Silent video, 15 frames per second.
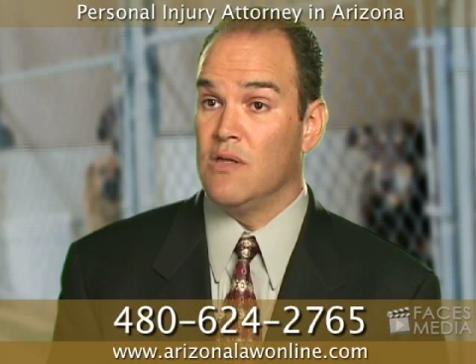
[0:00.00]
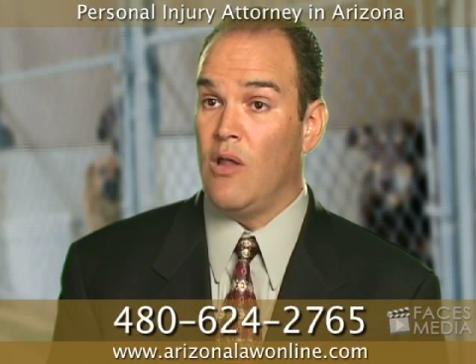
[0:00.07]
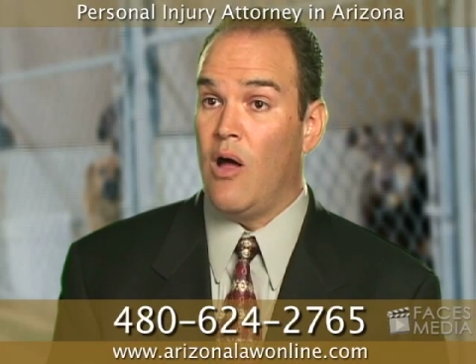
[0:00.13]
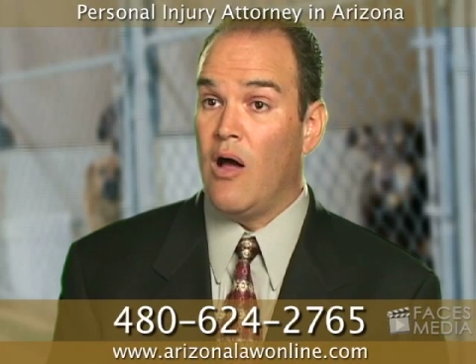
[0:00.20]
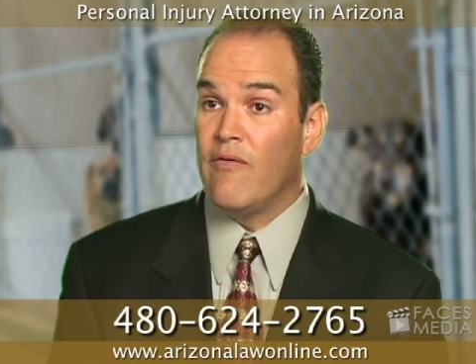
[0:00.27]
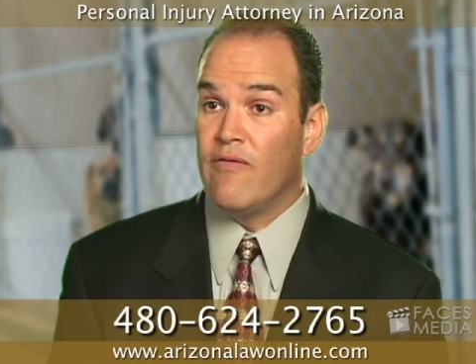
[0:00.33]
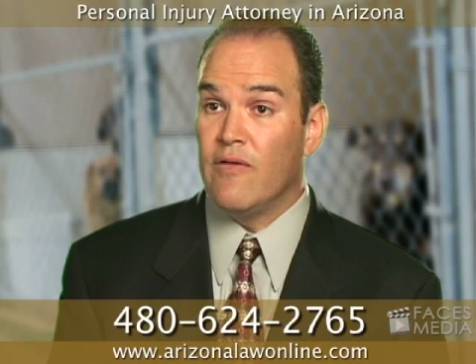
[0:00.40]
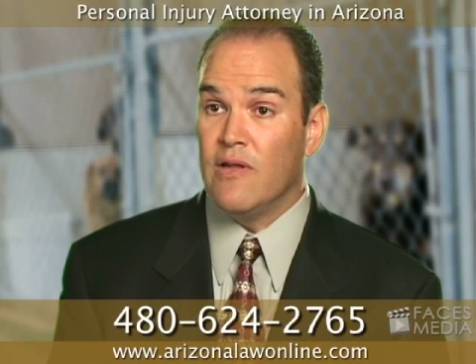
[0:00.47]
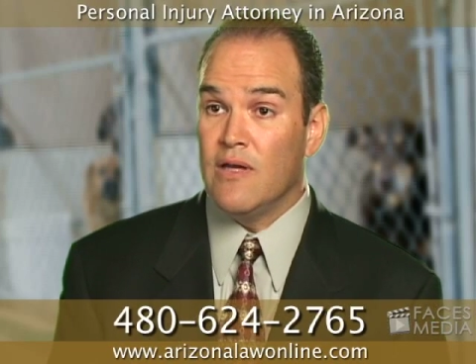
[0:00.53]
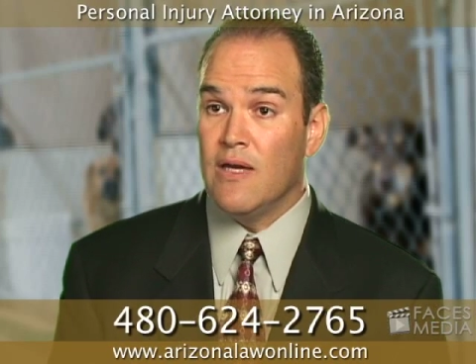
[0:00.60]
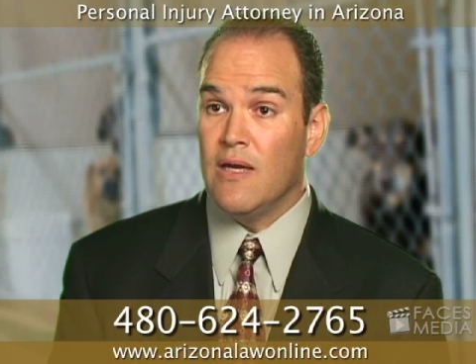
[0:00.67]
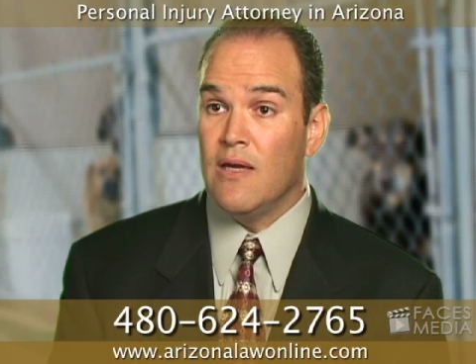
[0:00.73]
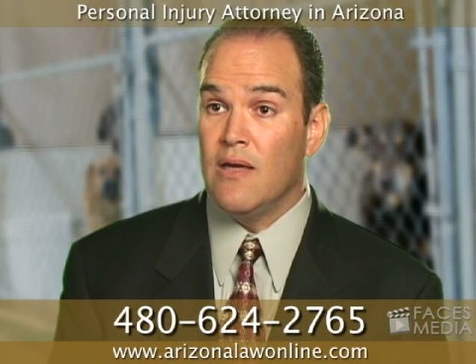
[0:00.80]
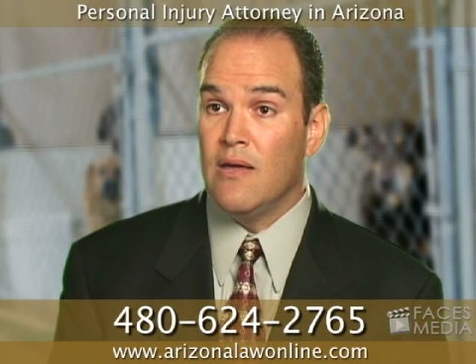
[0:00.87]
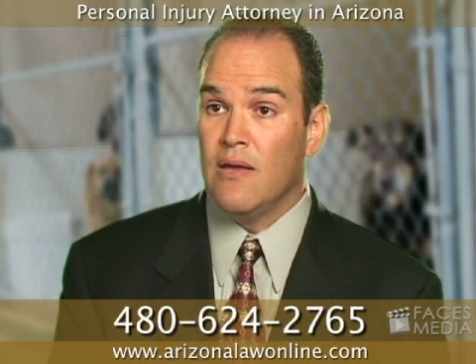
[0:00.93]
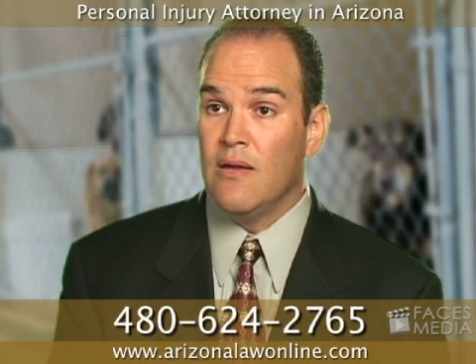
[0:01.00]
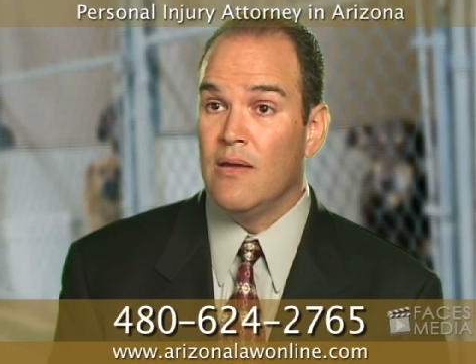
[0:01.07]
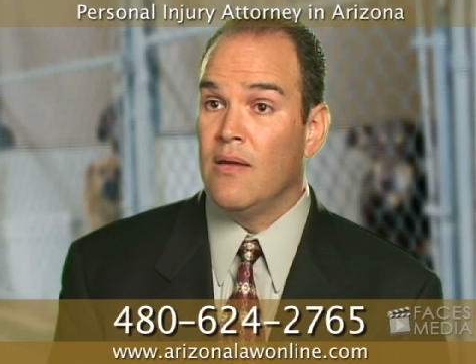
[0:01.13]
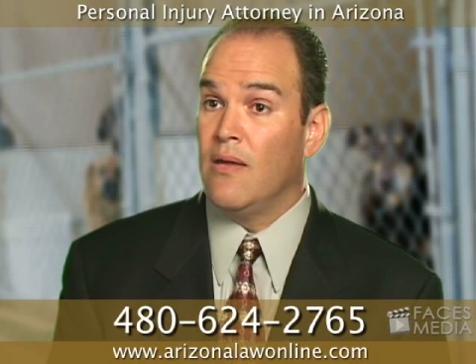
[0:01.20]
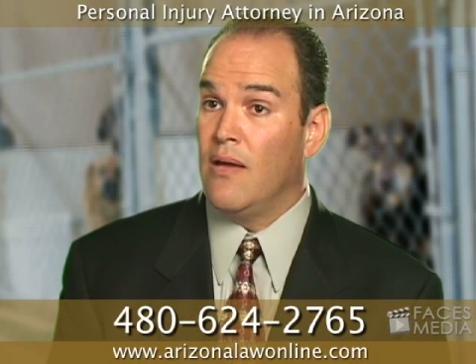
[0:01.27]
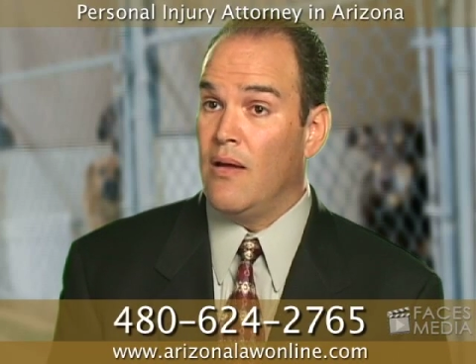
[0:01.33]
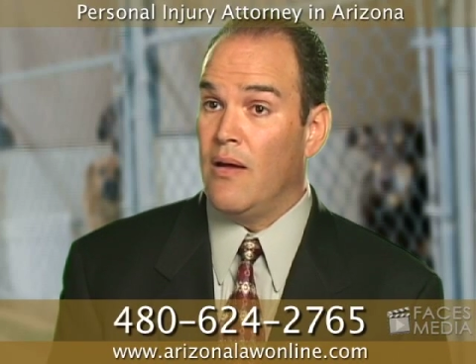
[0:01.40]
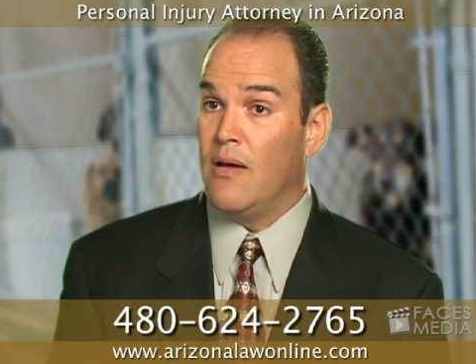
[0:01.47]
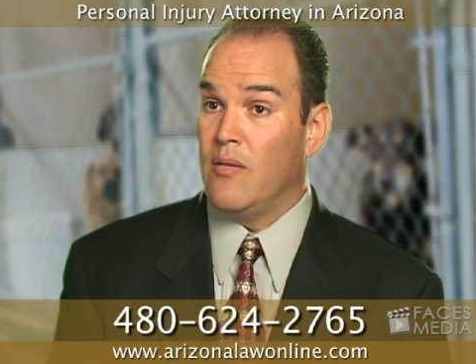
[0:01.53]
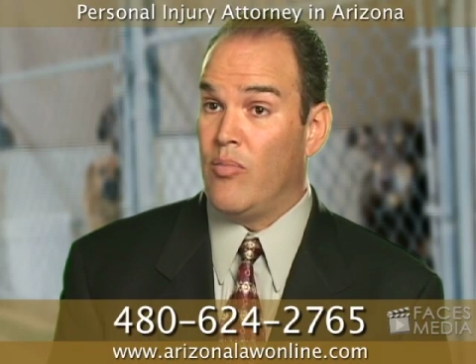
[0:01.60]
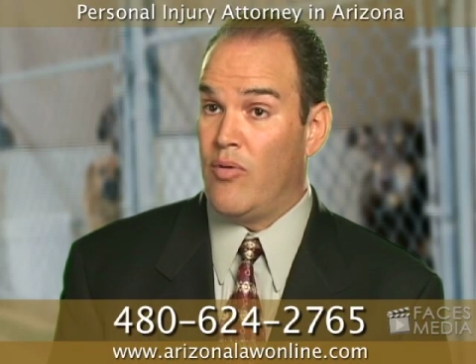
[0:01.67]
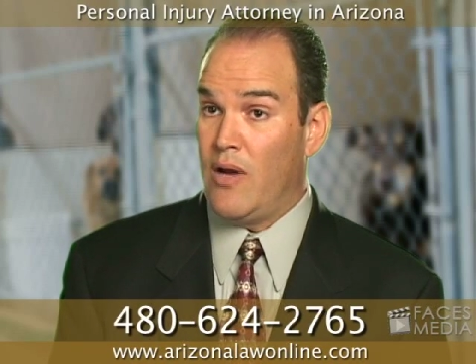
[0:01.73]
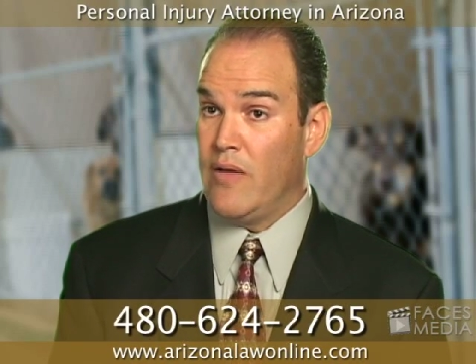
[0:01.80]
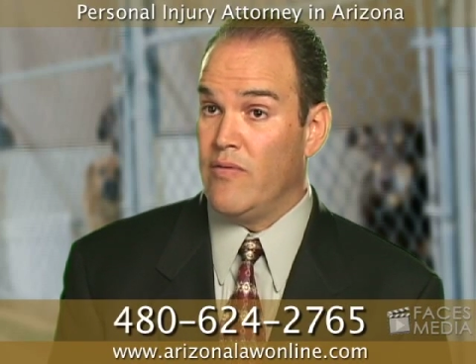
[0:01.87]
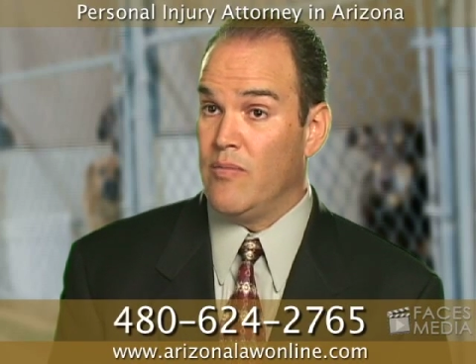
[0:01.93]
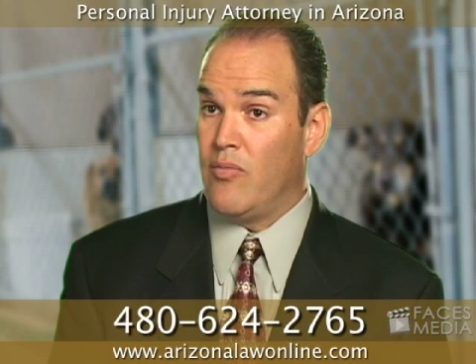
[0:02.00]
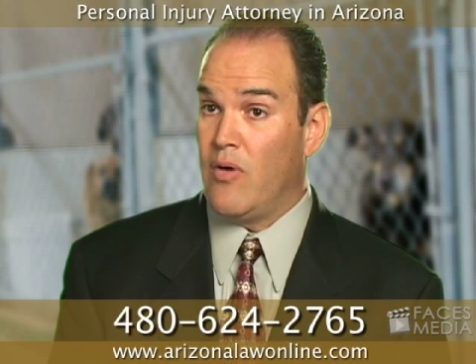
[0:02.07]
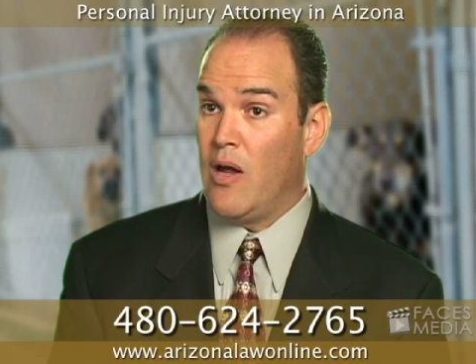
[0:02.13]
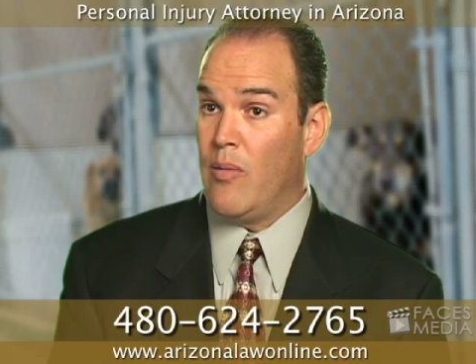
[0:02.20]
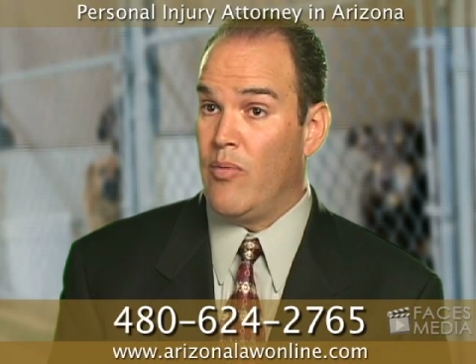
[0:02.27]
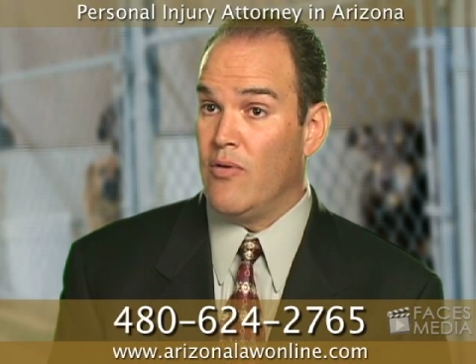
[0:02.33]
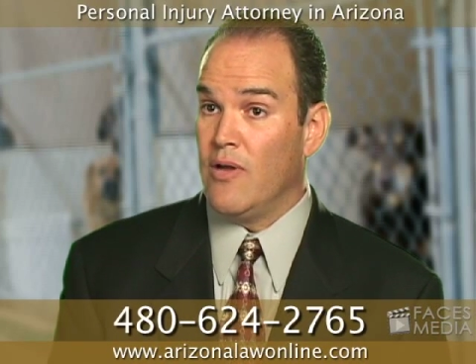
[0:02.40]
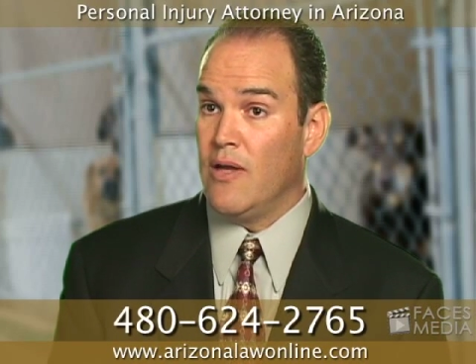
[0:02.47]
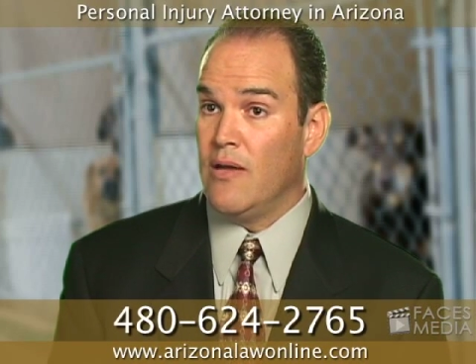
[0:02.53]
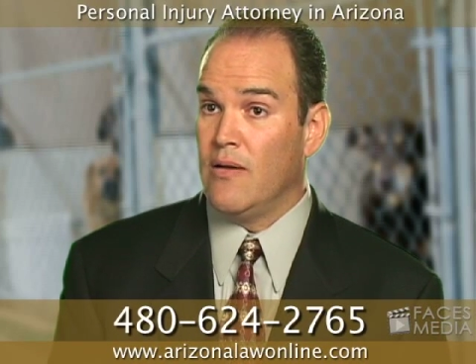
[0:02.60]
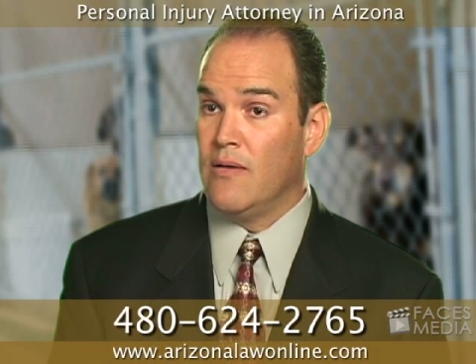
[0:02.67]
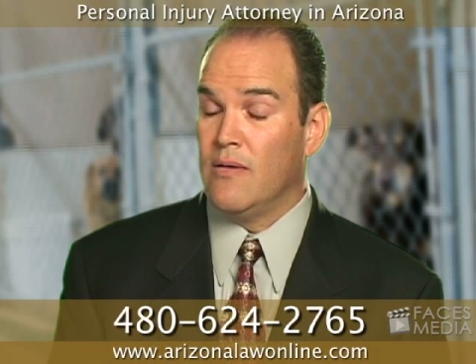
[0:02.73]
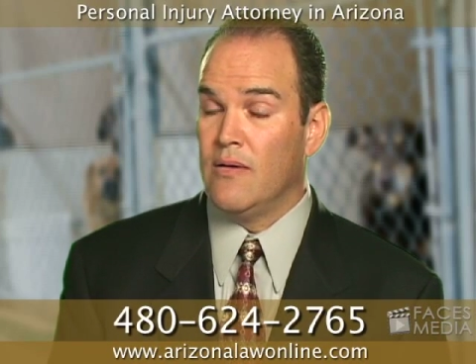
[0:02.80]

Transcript: lawfully on a private property,